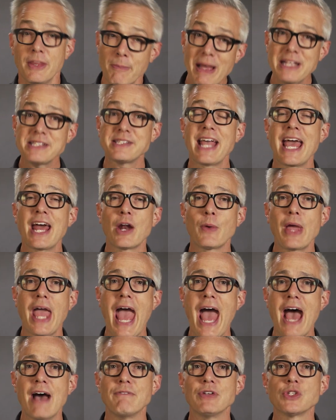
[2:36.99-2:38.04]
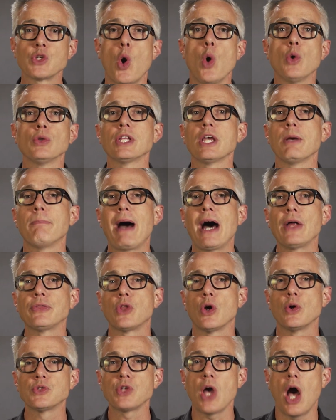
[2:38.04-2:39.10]
The best data we have is only about
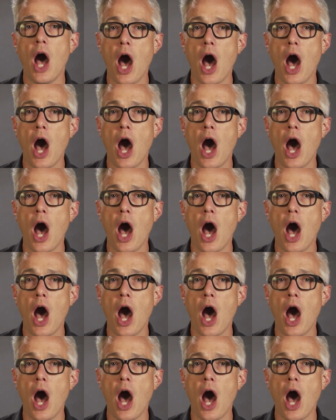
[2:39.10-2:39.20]
those